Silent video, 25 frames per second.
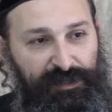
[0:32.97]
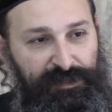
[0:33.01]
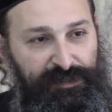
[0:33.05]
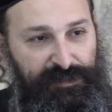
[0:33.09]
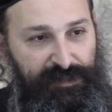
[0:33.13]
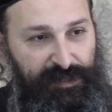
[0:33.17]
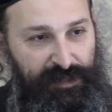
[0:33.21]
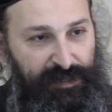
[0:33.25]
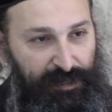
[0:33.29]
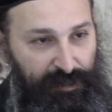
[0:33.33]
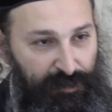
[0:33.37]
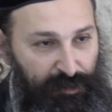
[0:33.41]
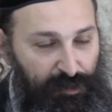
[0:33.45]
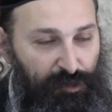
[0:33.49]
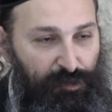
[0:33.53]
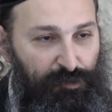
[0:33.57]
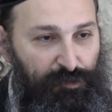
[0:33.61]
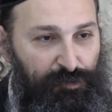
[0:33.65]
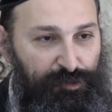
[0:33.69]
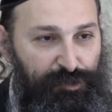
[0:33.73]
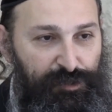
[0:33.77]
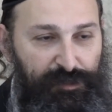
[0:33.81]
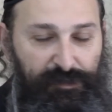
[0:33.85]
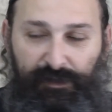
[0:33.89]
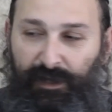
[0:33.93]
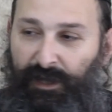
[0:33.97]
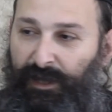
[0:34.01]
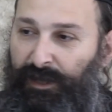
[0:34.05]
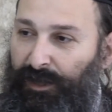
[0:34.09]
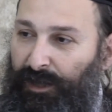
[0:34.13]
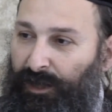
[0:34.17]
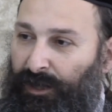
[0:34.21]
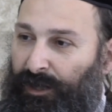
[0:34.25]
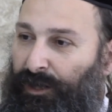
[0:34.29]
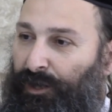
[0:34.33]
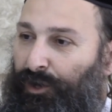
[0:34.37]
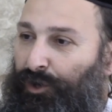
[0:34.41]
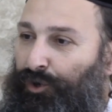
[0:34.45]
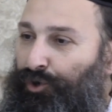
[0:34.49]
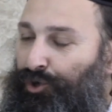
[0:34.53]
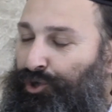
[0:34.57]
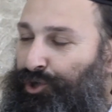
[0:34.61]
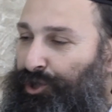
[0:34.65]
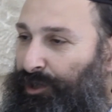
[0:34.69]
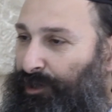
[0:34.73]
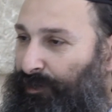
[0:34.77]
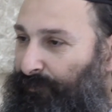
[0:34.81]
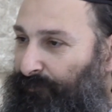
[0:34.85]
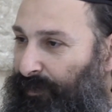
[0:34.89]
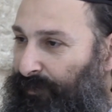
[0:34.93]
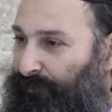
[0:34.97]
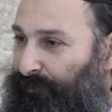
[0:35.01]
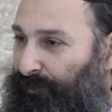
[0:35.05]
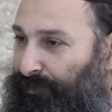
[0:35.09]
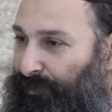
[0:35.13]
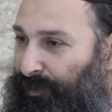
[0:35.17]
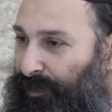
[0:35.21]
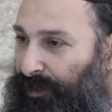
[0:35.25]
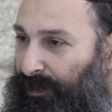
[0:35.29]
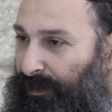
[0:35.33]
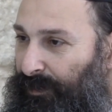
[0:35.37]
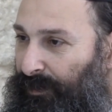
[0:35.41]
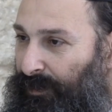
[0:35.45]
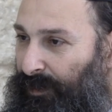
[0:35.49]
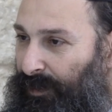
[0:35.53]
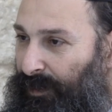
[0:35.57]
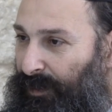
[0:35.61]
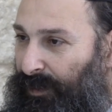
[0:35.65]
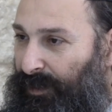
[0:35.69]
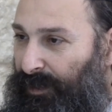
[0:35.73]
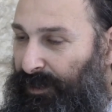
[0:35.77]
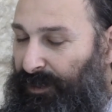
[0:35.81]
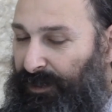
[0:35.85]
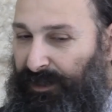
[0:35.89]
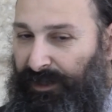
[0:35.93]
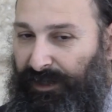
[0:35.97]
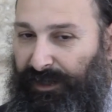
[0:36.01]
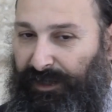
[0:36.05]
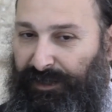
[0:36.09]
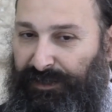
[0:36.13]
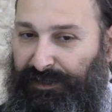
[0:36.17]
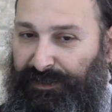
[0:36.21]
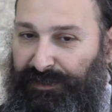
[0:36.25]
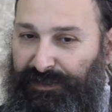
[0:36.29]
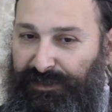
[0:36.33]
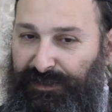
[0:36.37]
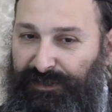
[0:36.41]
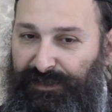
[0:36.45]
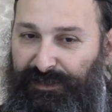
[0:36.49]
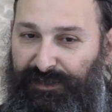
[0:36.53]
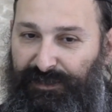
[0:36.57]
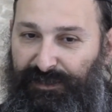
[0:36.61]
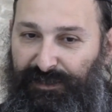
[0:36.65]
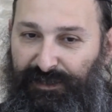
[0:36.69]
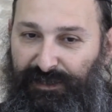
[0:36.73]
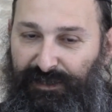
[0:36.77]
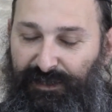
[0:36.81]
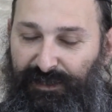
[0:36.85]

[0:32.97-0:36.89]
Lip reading: it's the conclusion of everything, it's